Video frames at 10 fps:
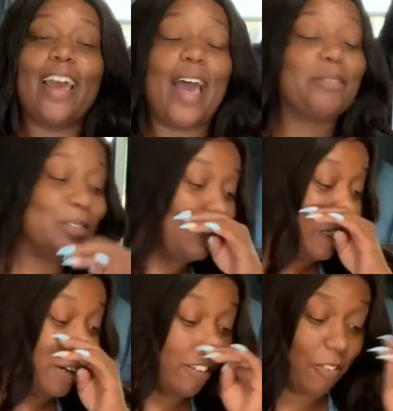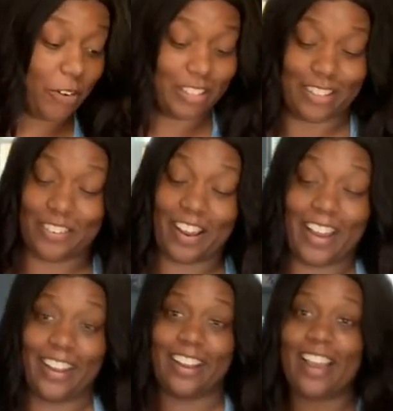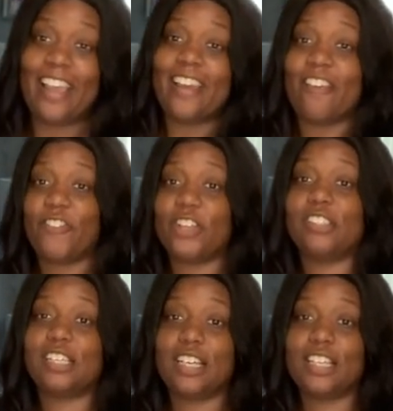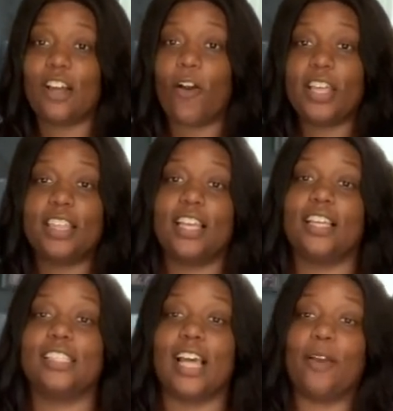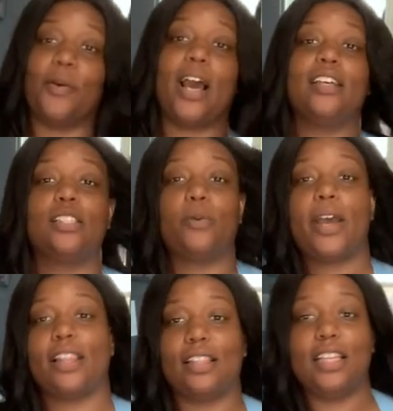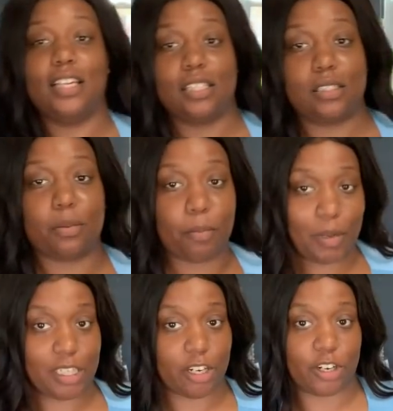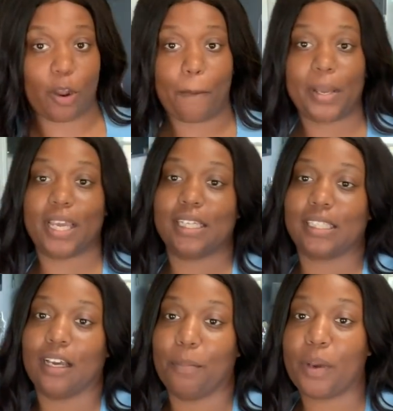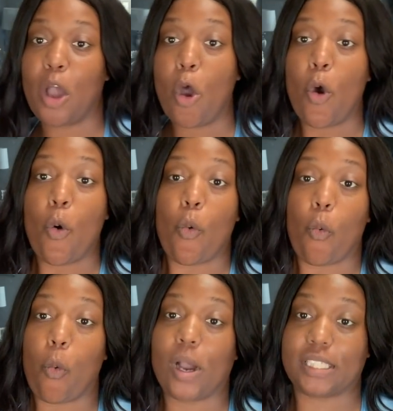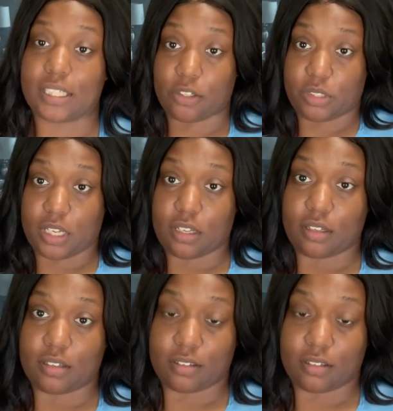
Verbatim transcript: absolutely here for it though. Like, it feels good. The only thing is, like, when I sweat, this material picks up what you see,